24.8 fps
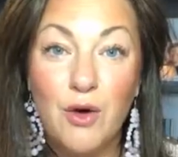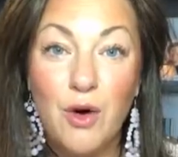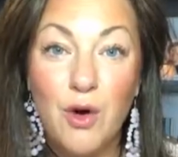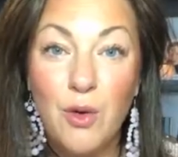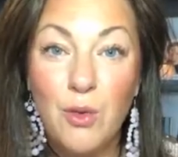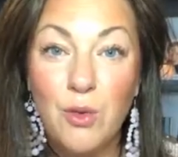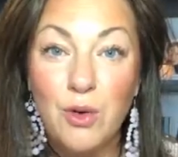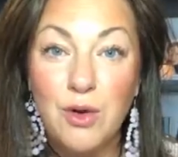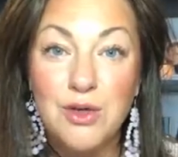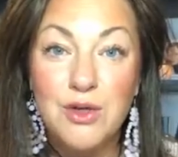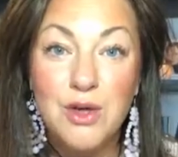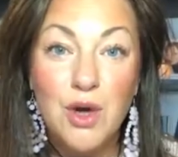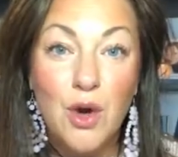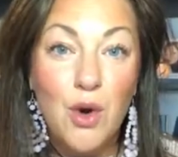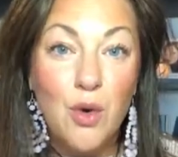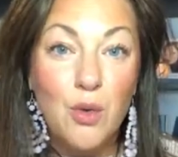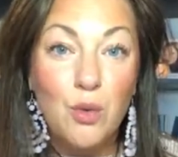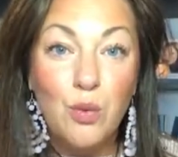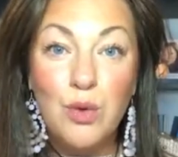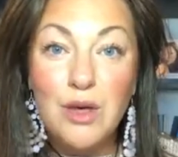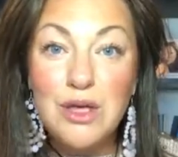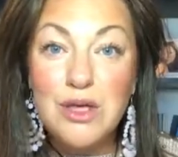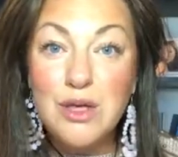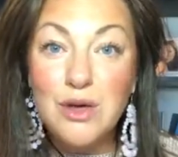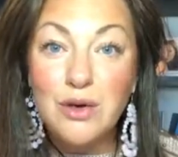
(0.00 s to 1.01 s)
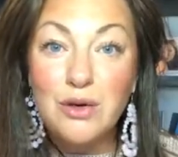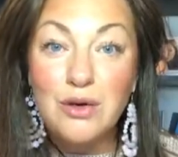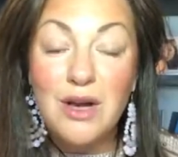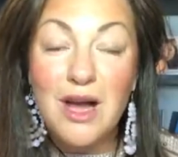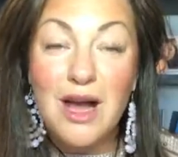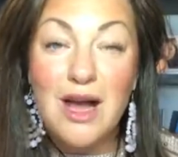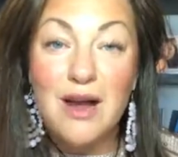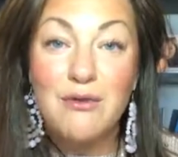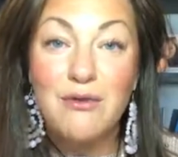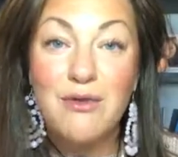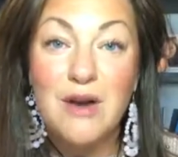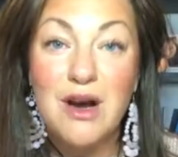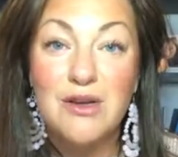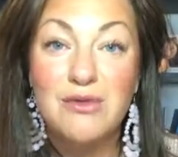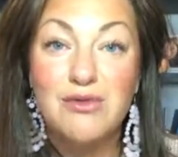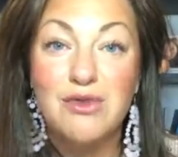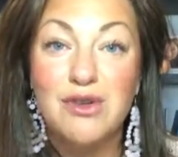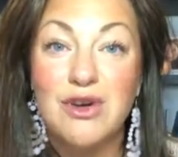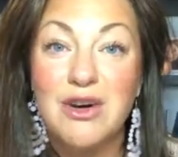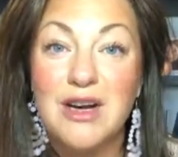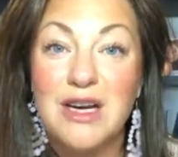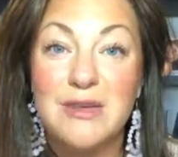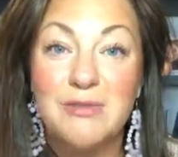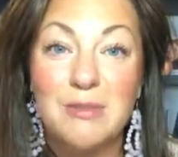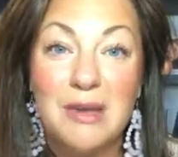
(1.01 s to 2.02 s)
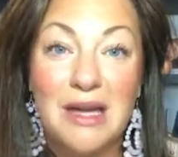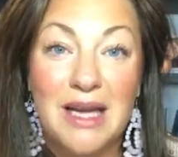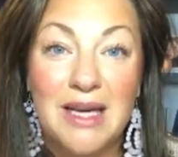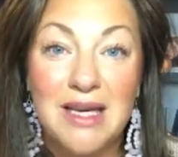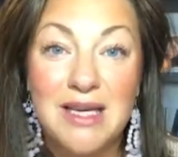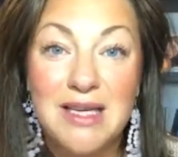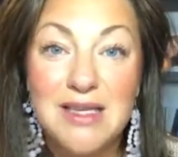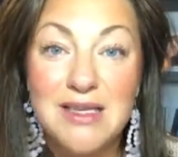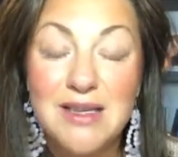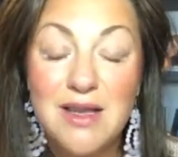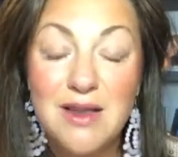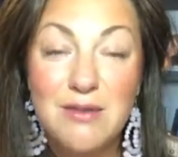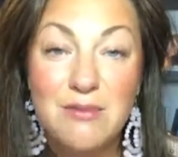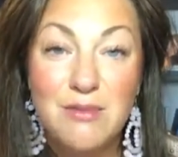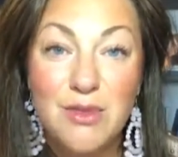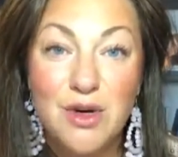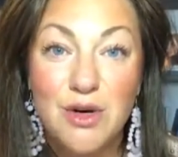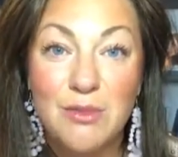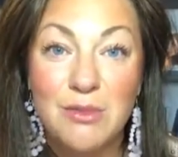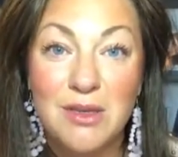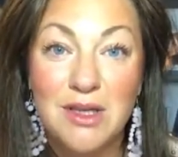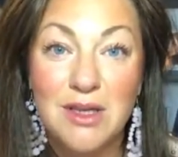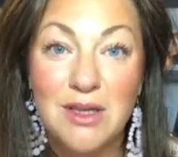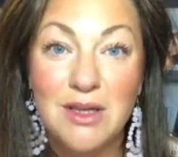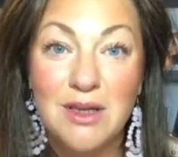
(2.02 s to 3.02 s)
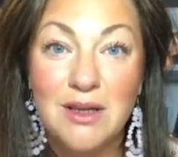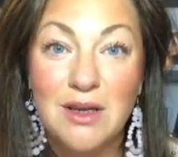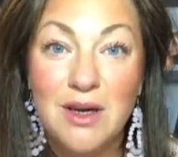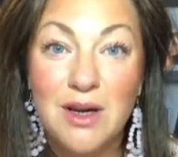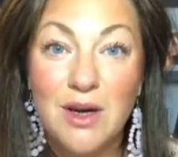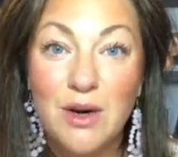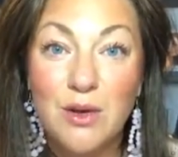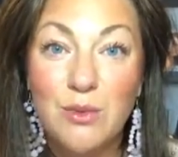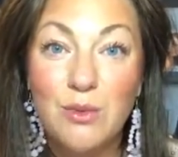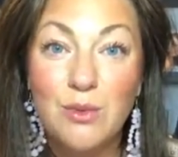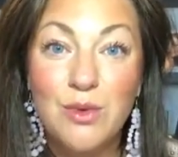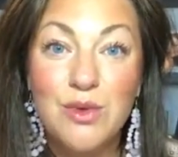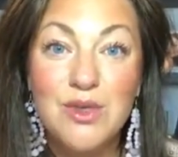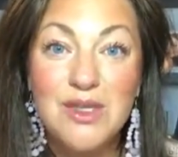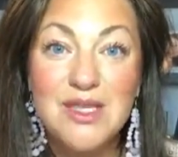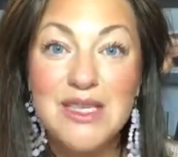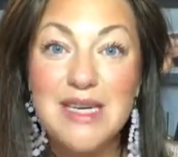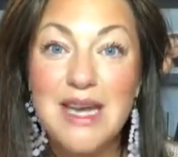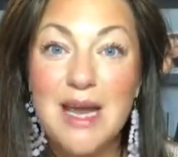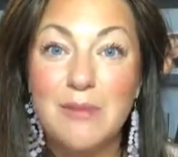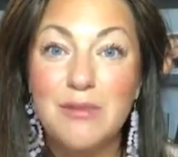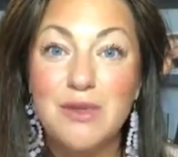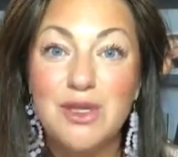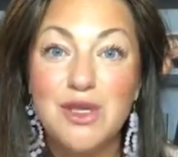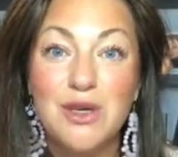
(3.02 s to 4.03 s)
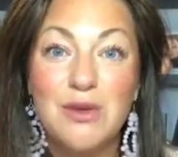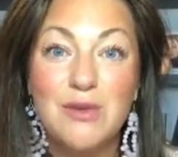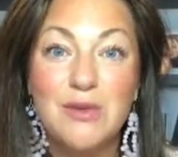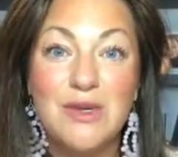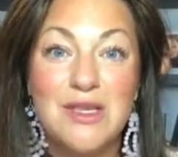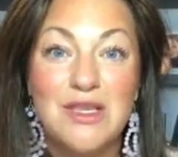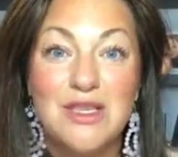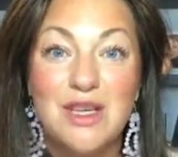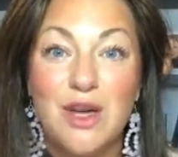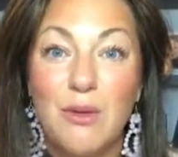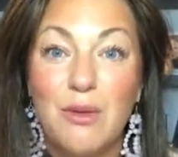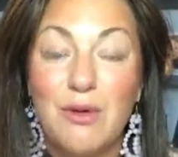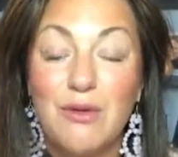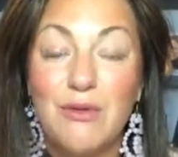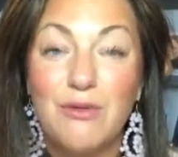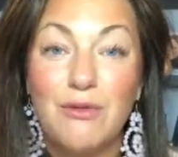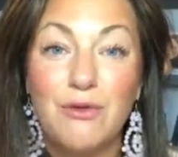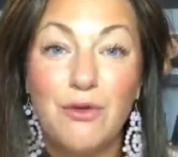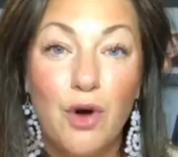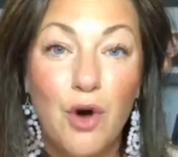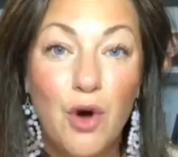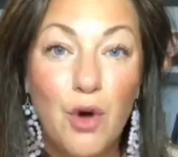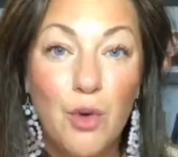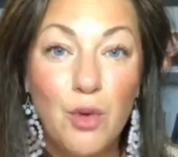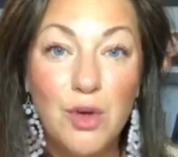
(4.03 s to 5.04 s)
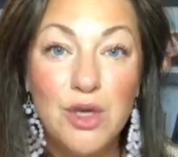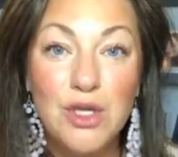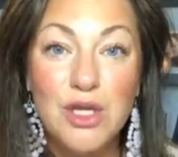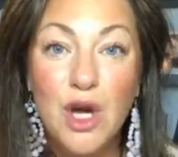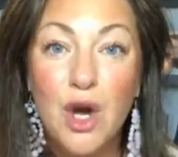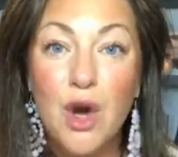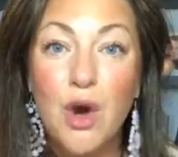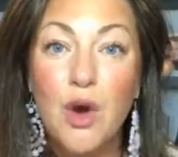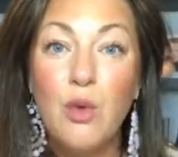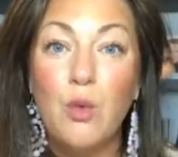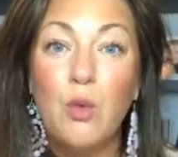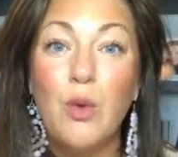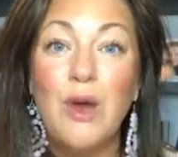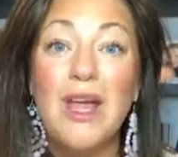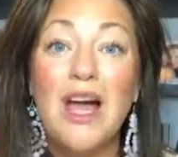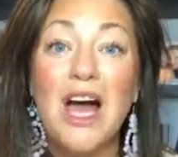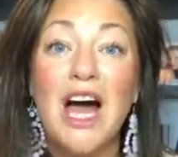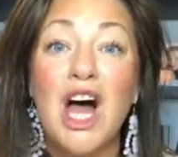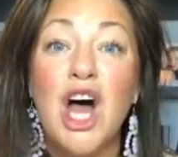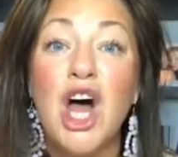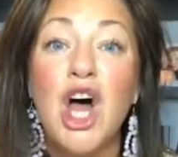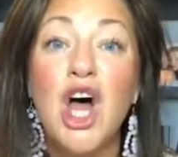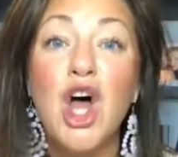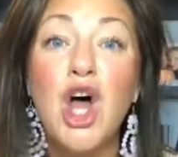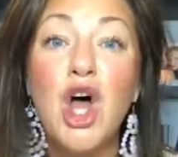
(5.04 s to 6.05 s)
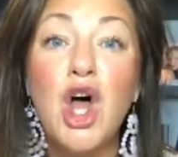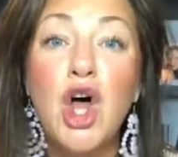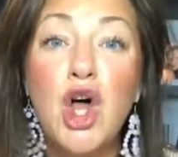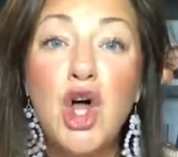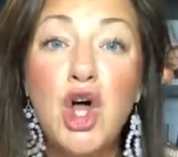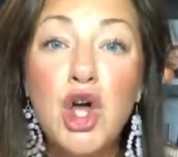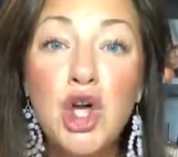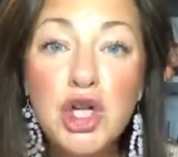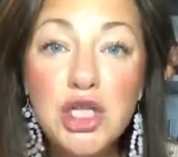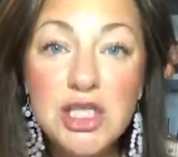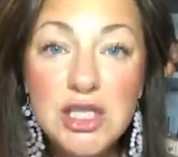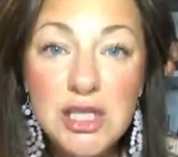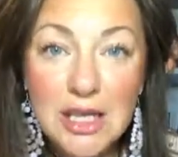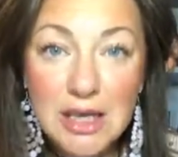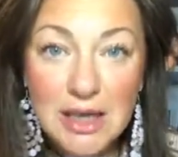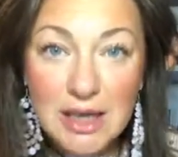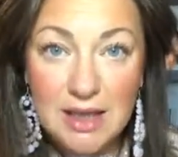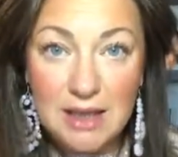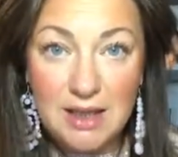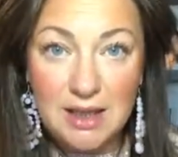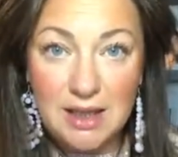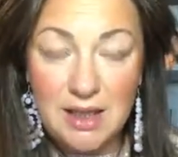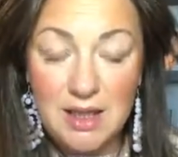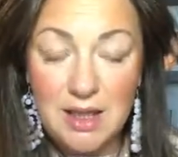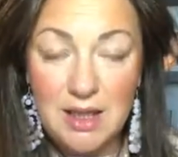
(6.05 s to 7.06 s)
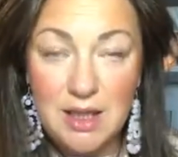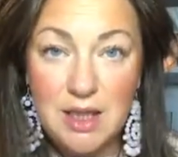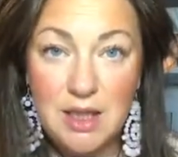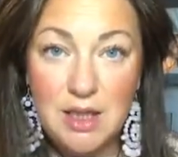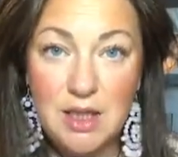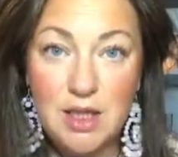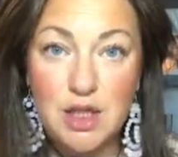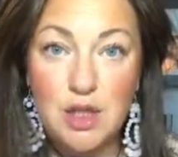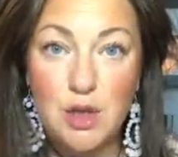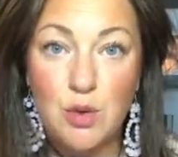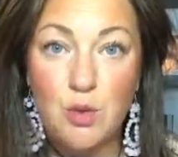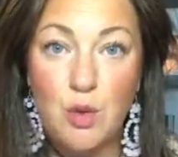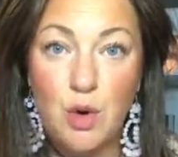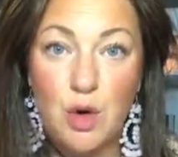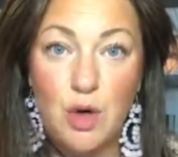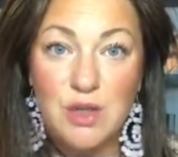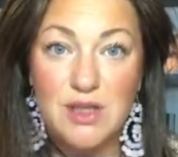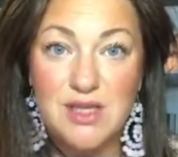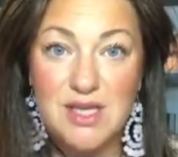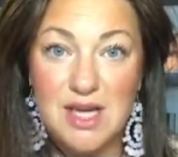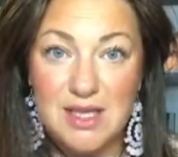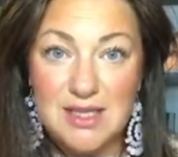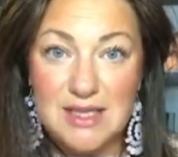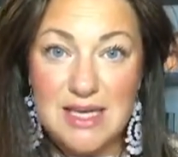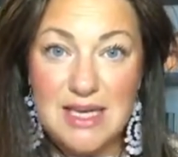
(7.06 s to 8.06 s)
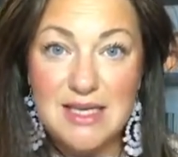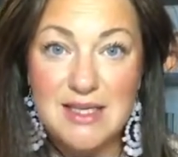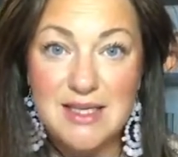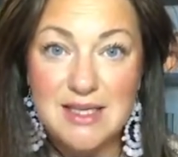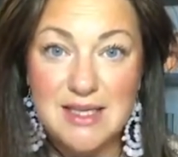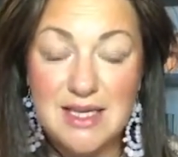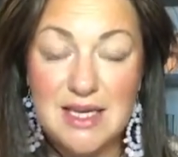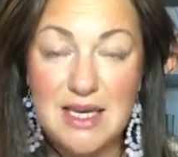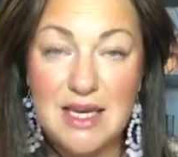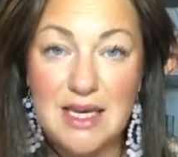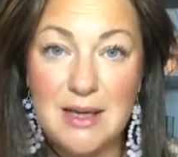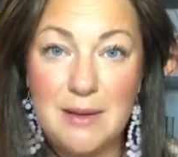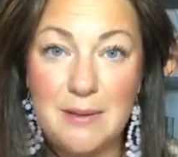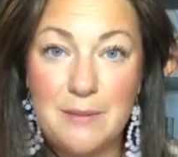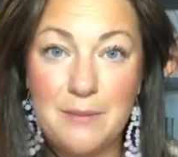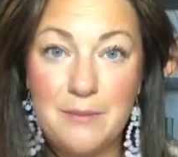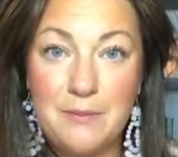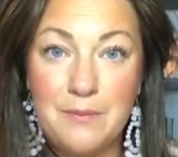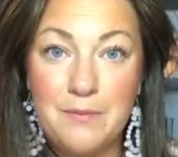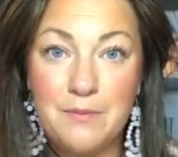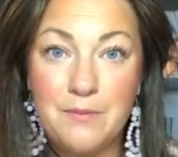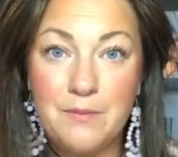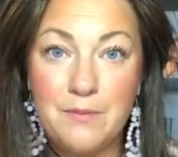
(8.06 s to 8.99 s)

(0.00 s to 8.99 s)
forward. We don't have retrograde planets at the moment. Once Neptune is going forward, we are hurtling towards our destiny.